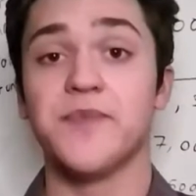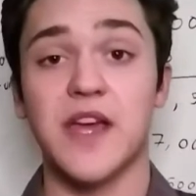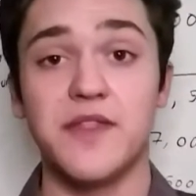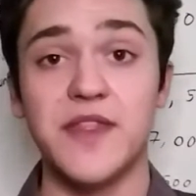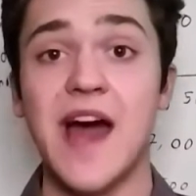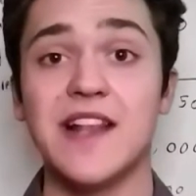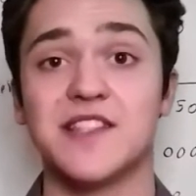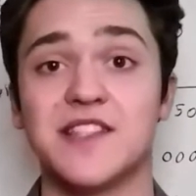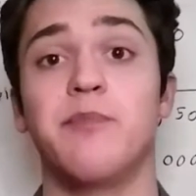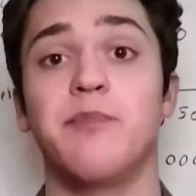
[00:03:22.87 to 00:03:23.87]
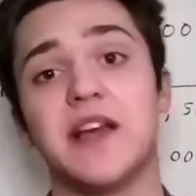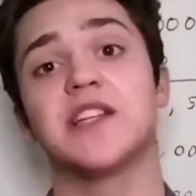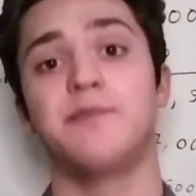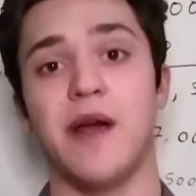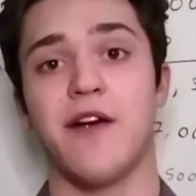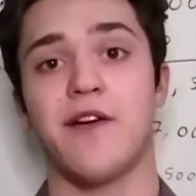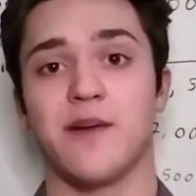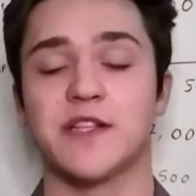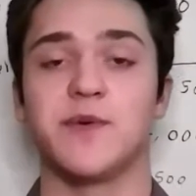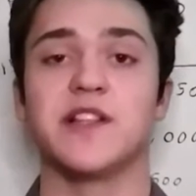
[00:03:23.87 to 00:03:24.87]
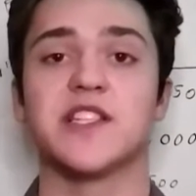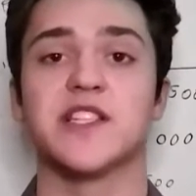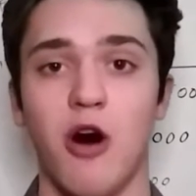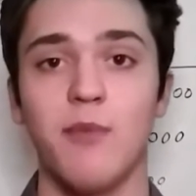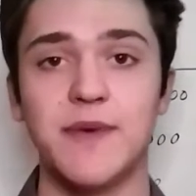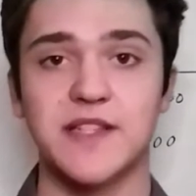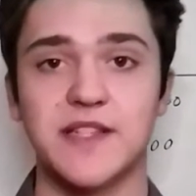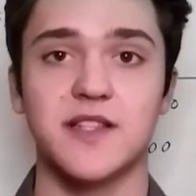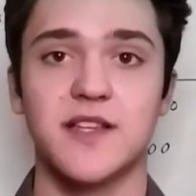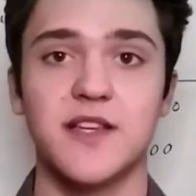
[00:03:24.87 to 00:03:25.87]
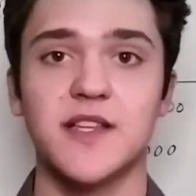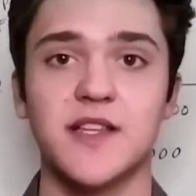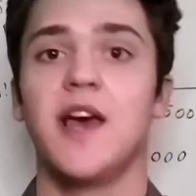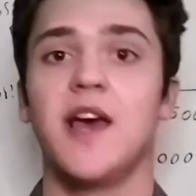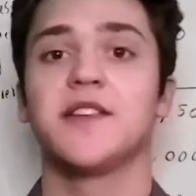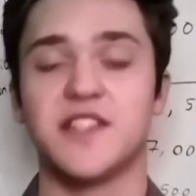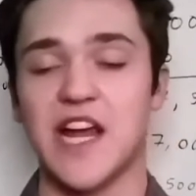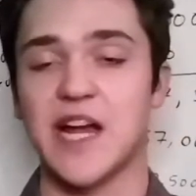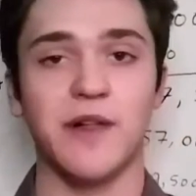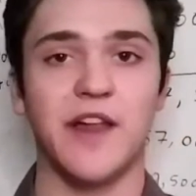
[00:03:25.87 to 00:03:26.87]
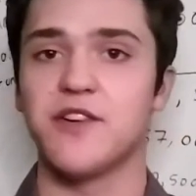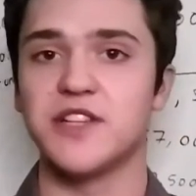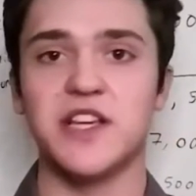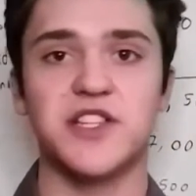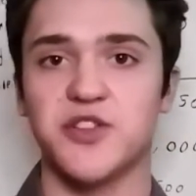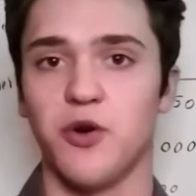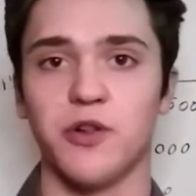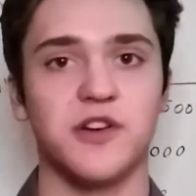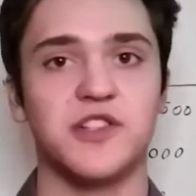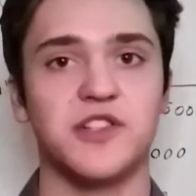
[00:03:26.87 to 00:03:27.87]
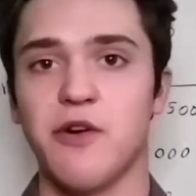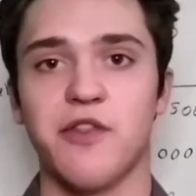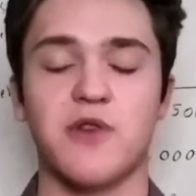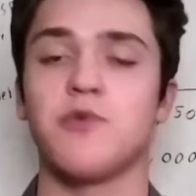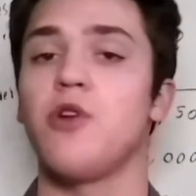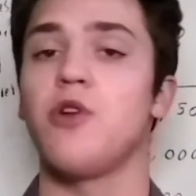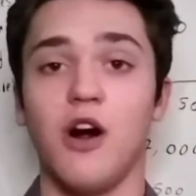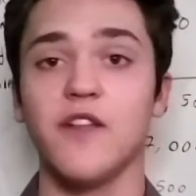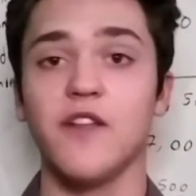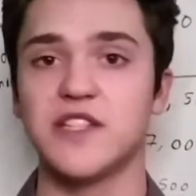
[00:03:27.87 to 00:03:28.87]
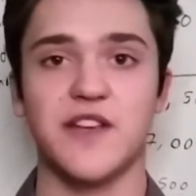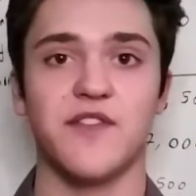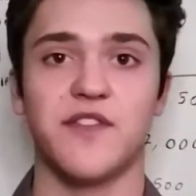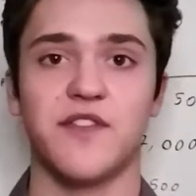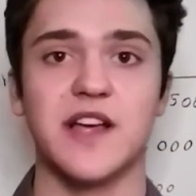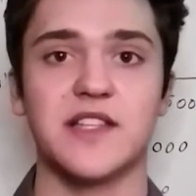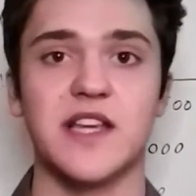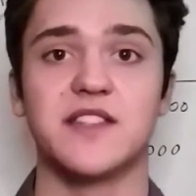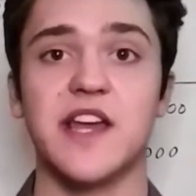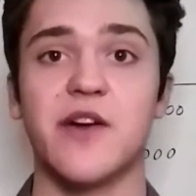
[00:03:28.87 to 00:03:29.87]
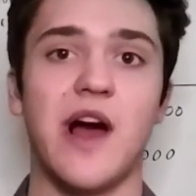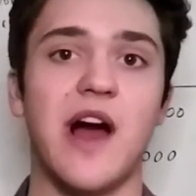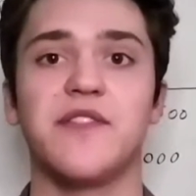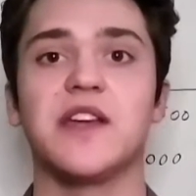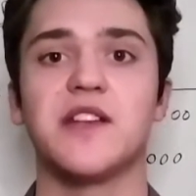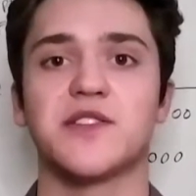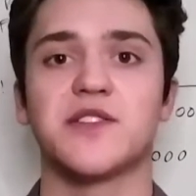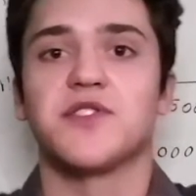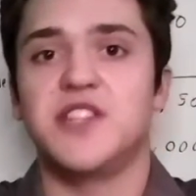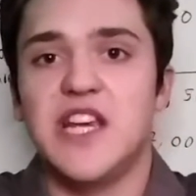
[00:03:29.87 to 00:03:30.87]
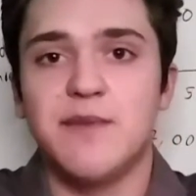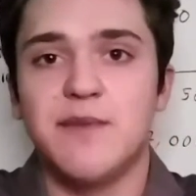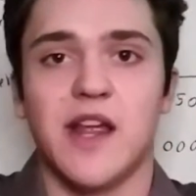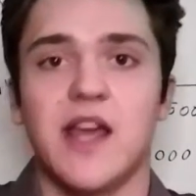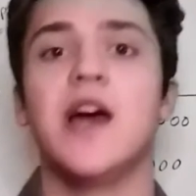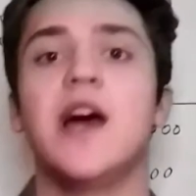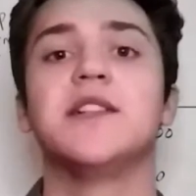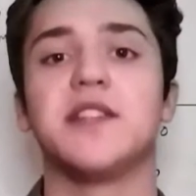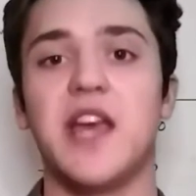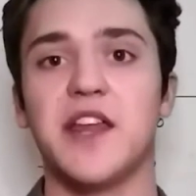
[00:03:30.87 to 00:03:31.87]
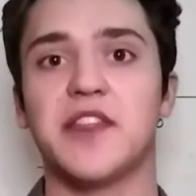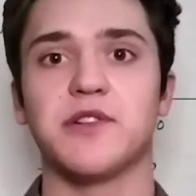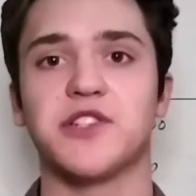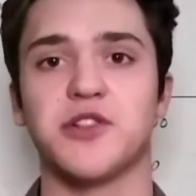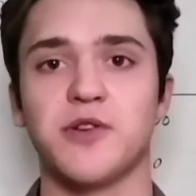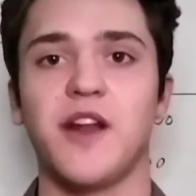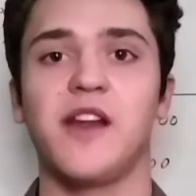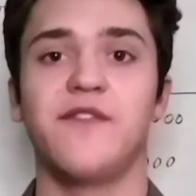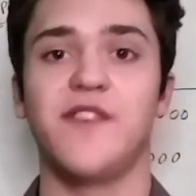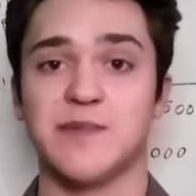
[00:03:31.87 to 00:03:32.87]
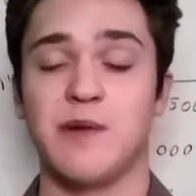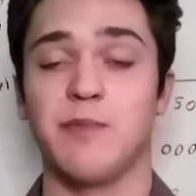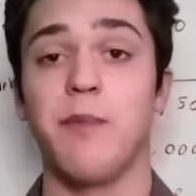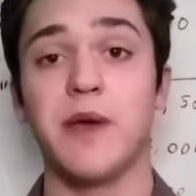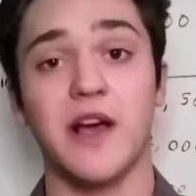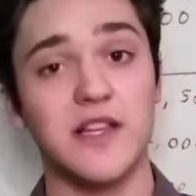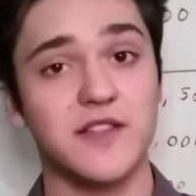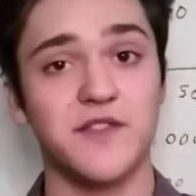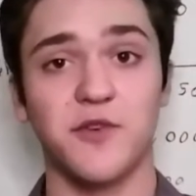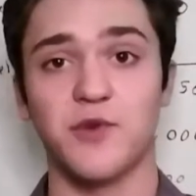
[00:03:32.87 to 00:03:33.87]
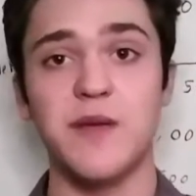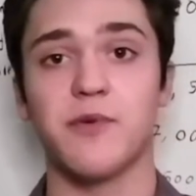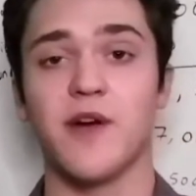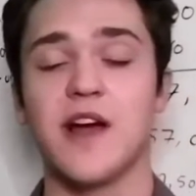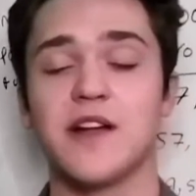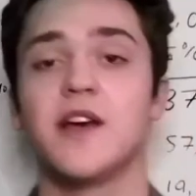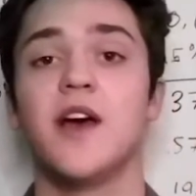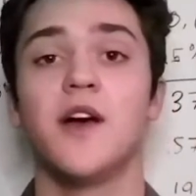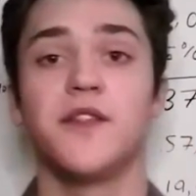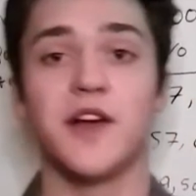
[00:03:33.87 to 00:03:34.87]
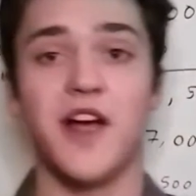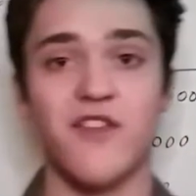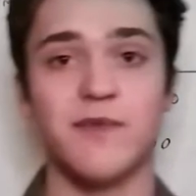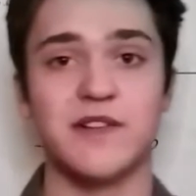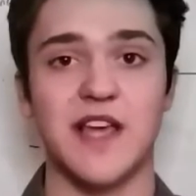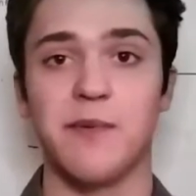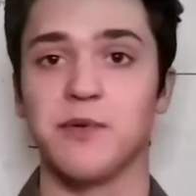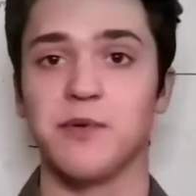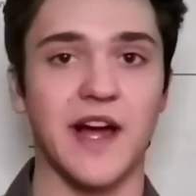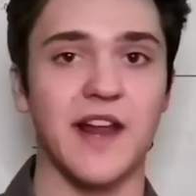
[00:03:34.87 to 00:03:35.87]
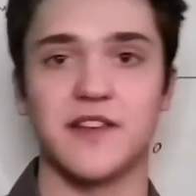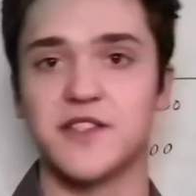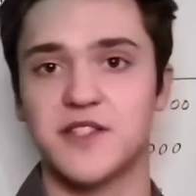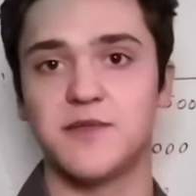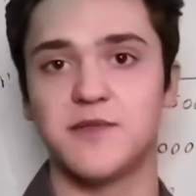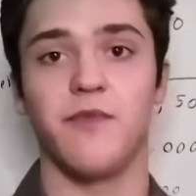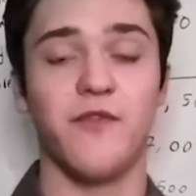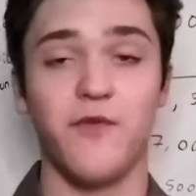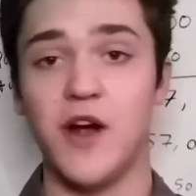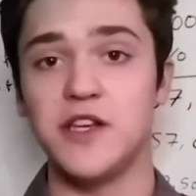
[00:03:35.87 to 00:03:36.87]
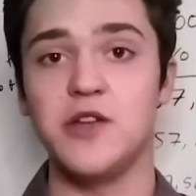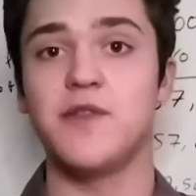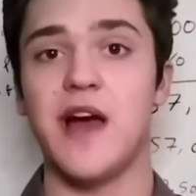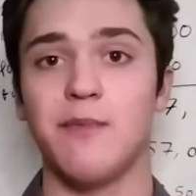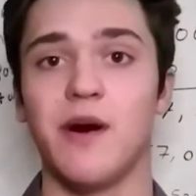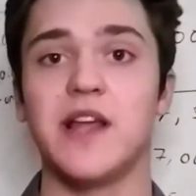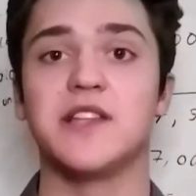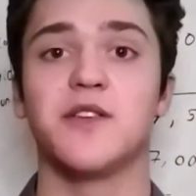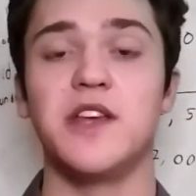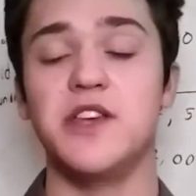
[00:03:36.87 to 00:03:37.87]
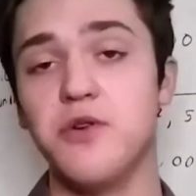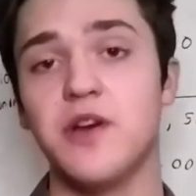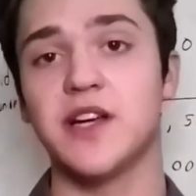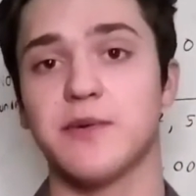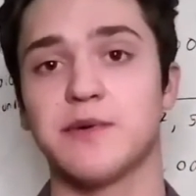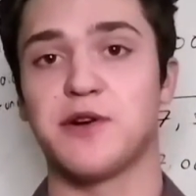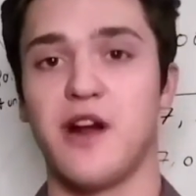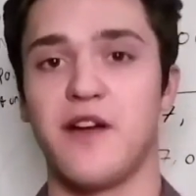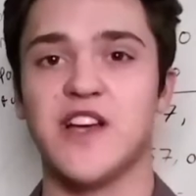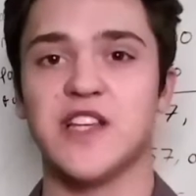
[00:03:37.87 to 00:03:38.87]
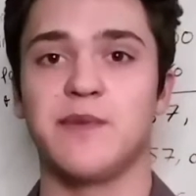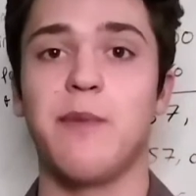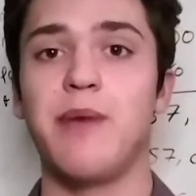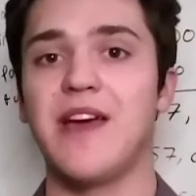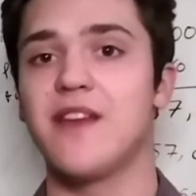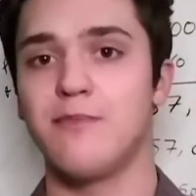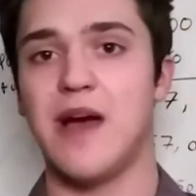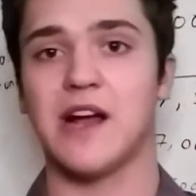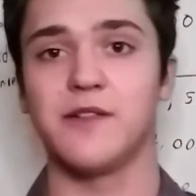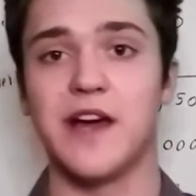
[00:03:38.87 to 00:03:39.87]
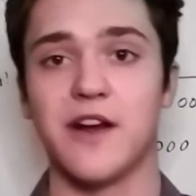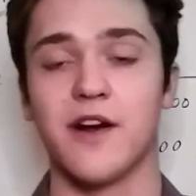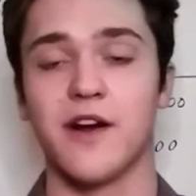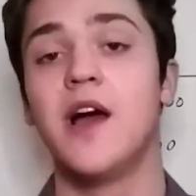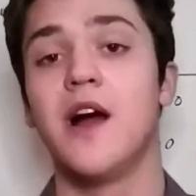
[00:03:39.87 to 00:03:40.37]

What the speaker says: And that is the biggest barrier between small businesses, sustainable energy, solar, geothermal, all of these different things, is they don't have the initial seed money to get the return on investment. But because of the REAP grant, the government's able to kind of fund you that money so that you can get the return on investment and pay them back later.